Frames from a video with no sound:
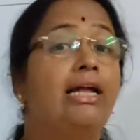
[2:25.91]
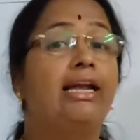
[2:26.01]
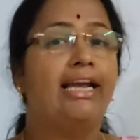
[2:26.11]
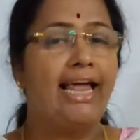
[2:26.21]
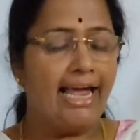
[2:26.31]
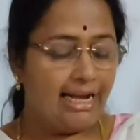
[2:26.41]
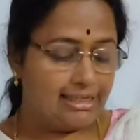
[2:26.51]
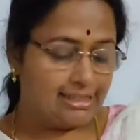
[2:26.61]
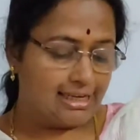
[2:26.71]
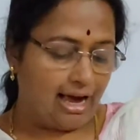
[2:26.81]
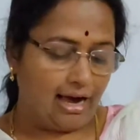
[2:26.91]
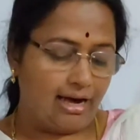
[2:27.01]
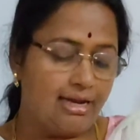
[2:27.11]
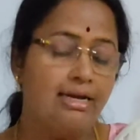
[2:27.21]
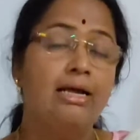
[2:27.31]
Lakes
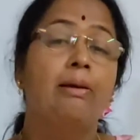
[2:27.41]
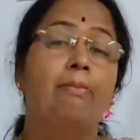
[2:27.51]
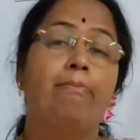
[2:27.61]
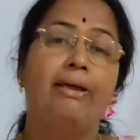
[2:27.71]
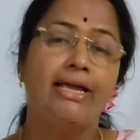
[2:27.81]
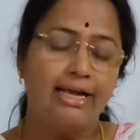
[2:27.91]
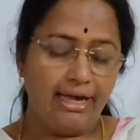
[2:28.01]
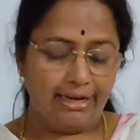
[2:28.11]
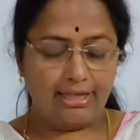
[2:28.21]
are bigger